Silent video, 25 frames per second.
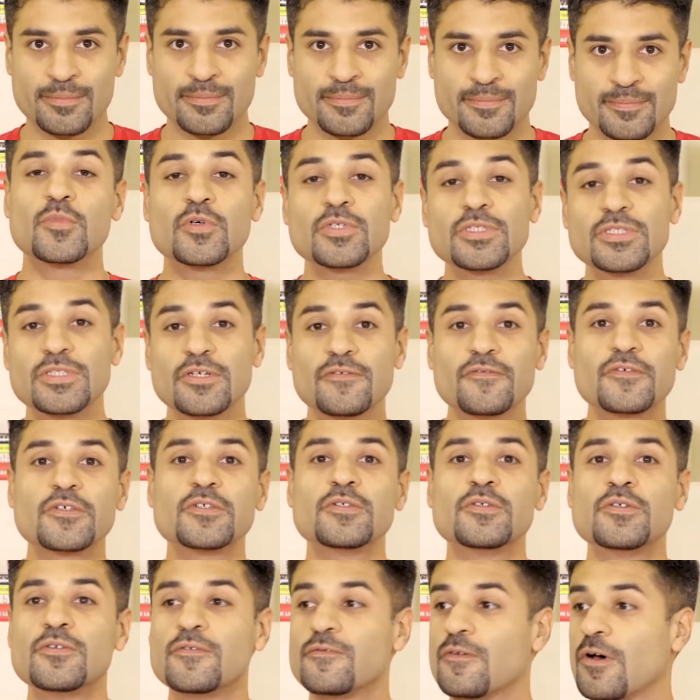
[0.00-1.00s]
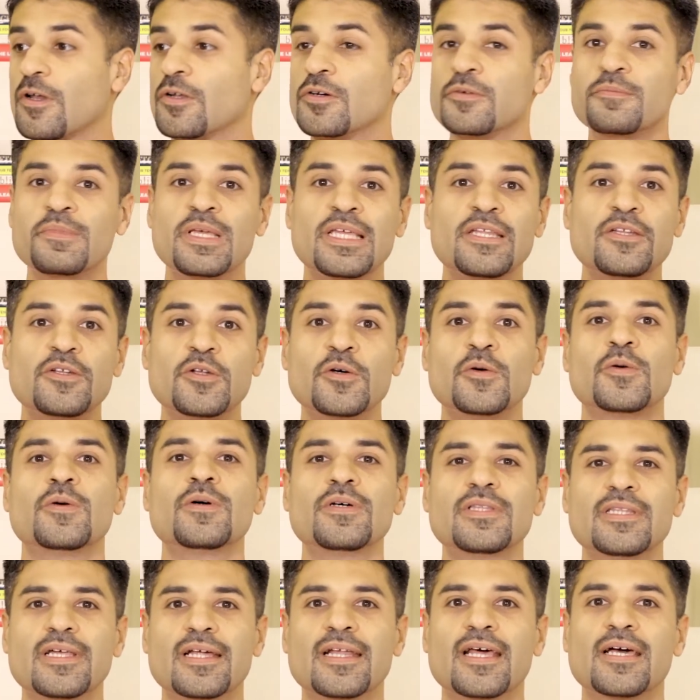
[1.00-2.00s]
Most of you who follow me
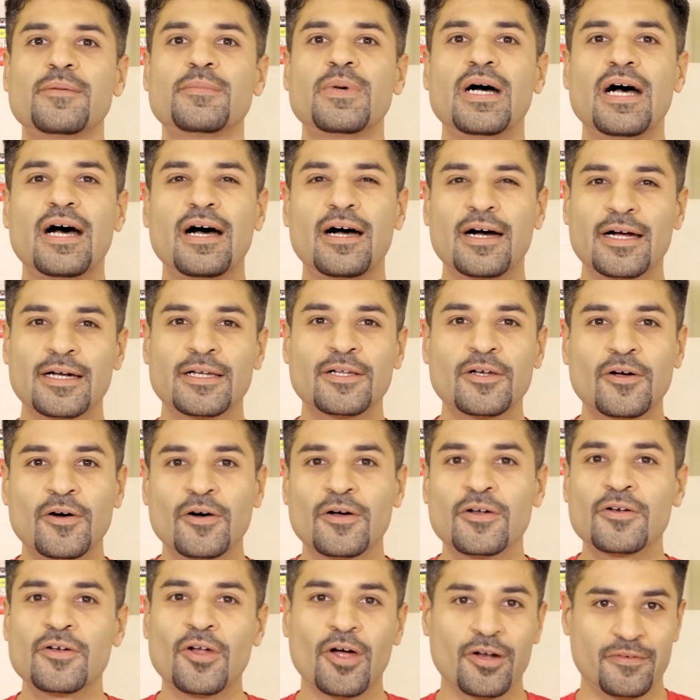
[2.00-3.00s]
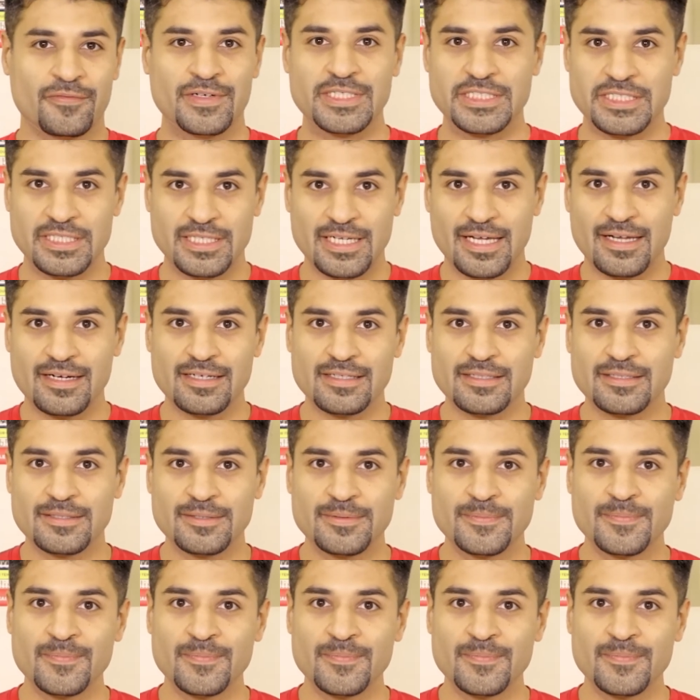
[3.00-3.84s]
know that I'm a hardcore non-vegetarian.